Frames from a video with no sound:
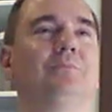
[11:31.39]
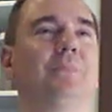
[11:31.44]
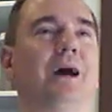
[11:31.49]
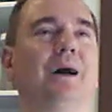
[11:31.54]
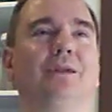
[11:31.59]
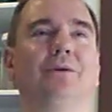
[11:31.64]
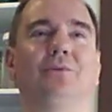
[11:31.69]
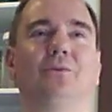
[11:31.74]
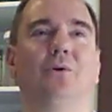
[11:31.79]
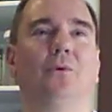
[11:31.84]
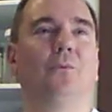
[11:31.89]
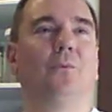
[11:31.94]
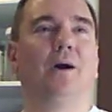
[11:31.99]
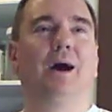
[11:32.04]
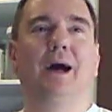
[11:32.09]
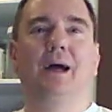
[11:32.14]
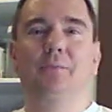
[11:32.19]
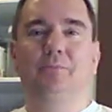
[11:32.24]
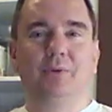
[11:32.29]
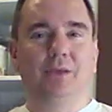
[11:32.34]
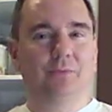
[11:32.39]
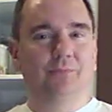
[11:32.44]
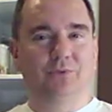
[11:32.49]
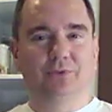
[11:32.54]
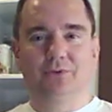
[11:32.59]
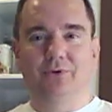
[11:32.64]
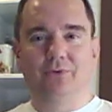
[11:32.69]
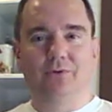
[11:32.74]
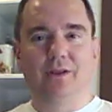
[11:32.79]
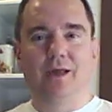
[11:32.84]
I don't know why
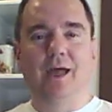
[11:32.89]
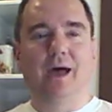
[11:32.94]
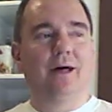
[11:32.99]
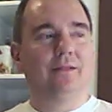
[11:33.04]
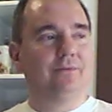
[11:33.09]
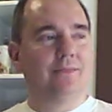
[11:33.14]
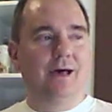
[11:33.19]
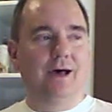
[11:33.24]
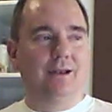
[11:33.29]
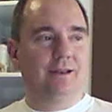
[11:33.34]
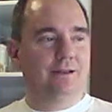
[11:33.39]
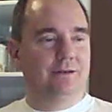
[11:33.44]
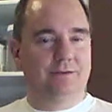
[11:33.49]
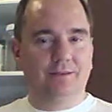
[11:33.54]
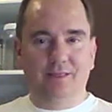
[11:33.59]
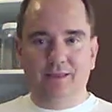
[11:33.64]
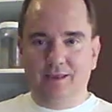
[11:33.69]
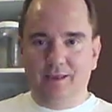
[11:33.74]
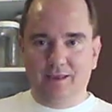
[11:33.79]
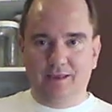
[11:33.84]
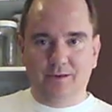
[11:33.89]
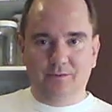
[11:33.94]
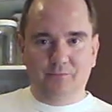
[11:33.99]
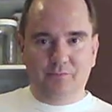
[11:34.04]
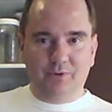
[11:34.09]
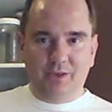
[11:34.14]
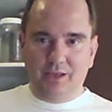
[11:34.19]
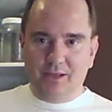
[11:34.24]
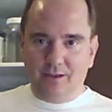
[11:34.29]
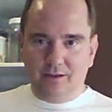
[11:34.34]
people don't add that into the
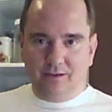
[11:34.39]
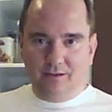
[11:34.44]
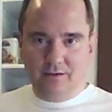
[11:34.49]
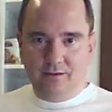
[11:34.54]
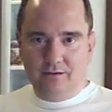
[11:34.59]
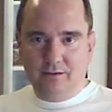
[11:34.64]
EMP